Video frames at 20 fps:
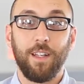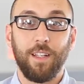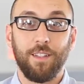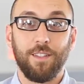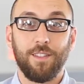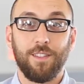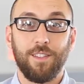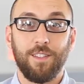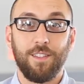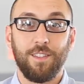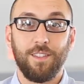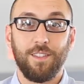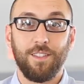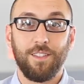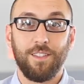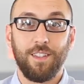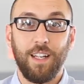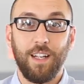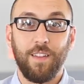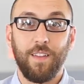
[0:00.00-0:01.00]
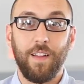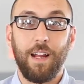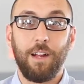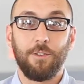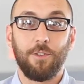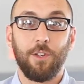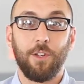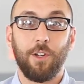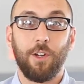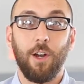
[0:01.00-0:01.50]
lens that
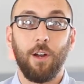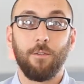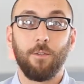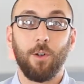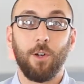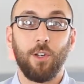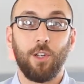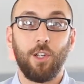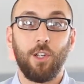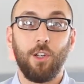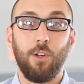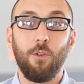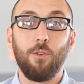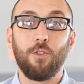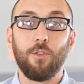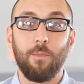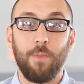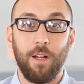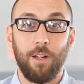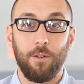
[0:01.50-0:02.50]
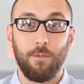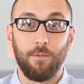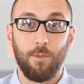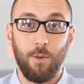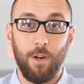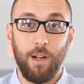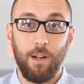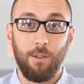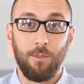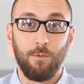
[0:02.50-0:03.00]
allows you to cover a huge amount of
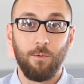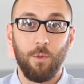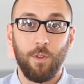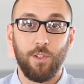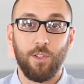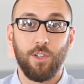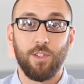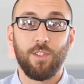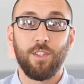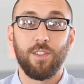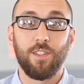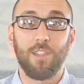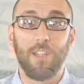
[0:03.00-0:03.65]
ground with just a